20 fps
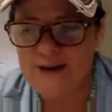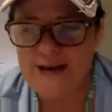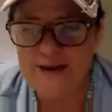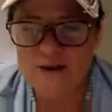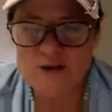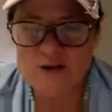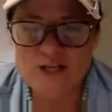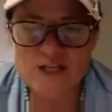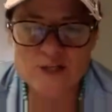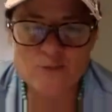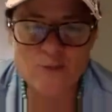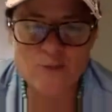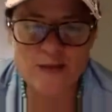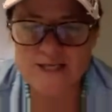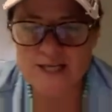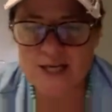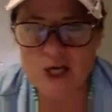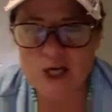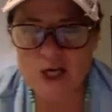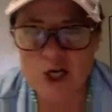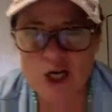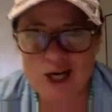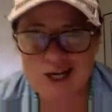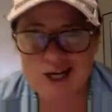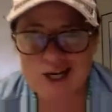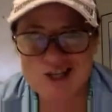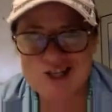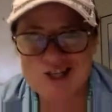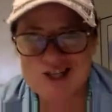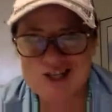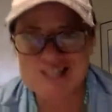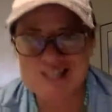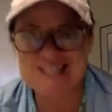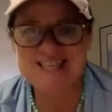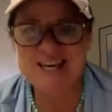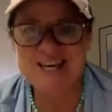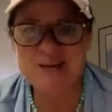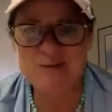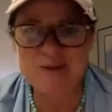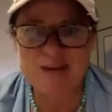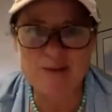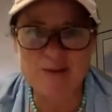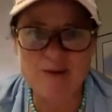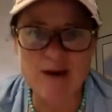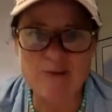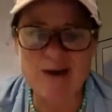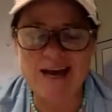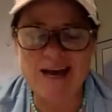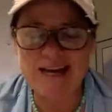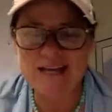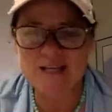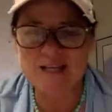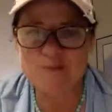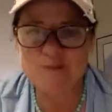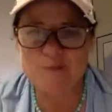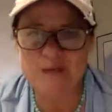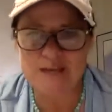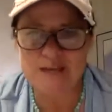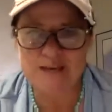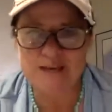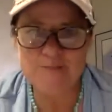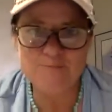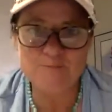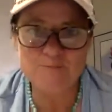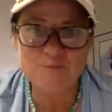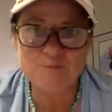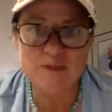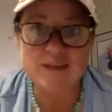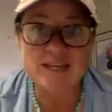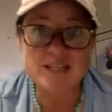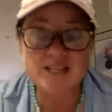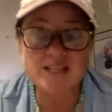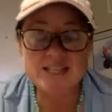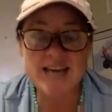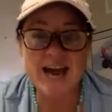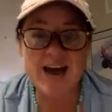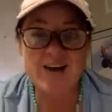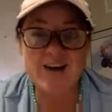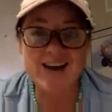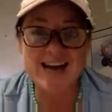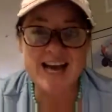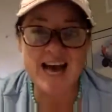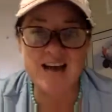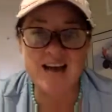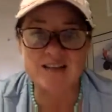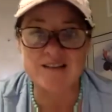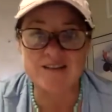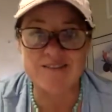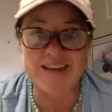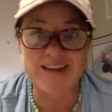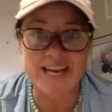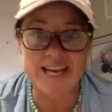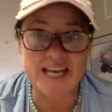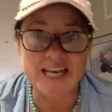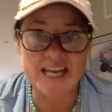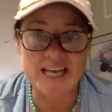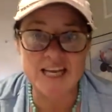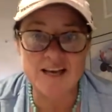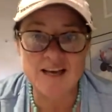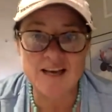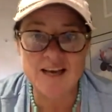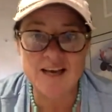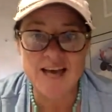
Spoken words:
what energy, space, and consciousness can me and my bodies be? This is how I activate it.